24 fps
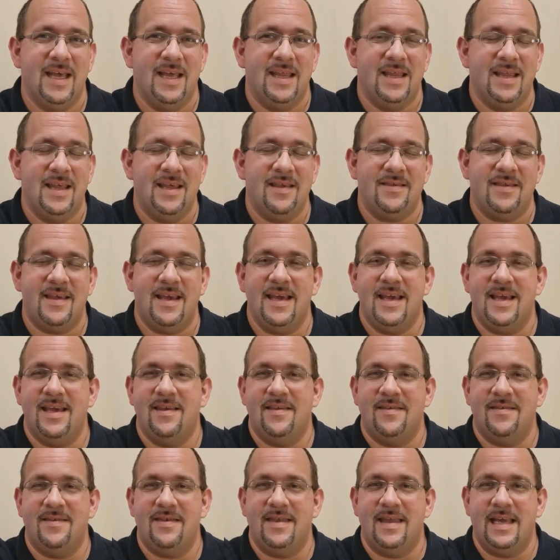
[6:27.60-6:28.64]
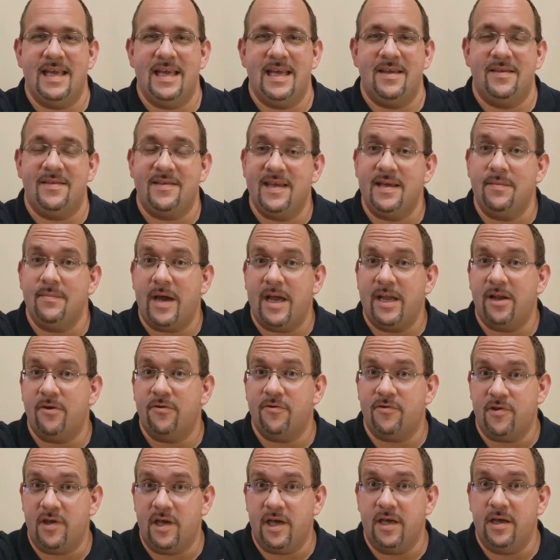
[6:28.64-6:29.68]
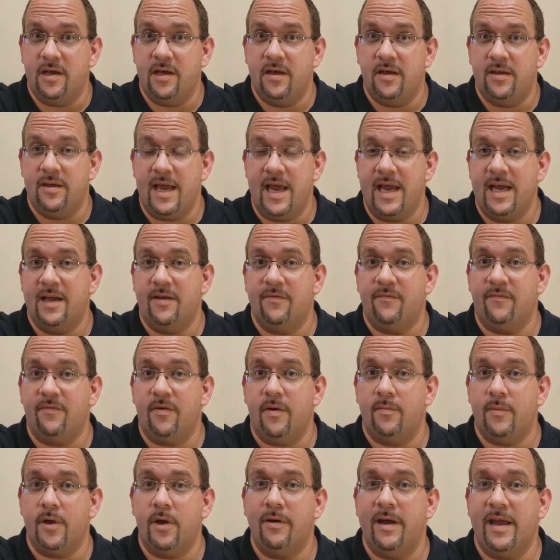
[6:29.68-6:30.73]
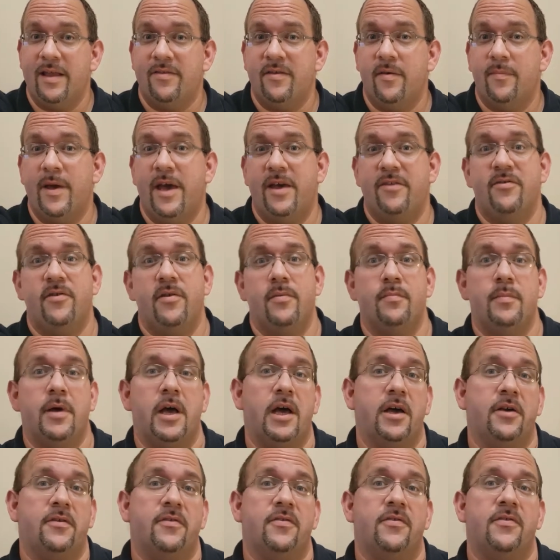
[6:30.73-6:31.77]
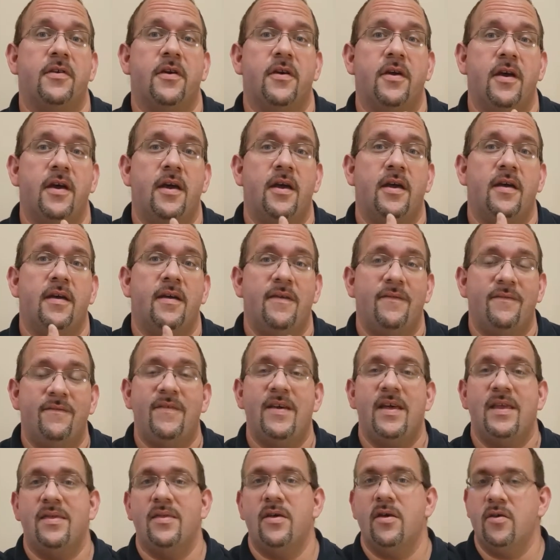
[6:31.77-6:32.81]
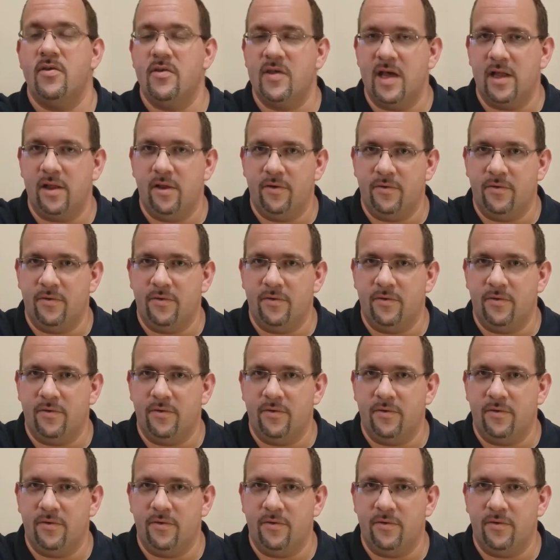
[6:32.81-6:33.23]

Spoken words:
This is the C minor Gigue taken from Johann Sebastian Bach's Fifth Cello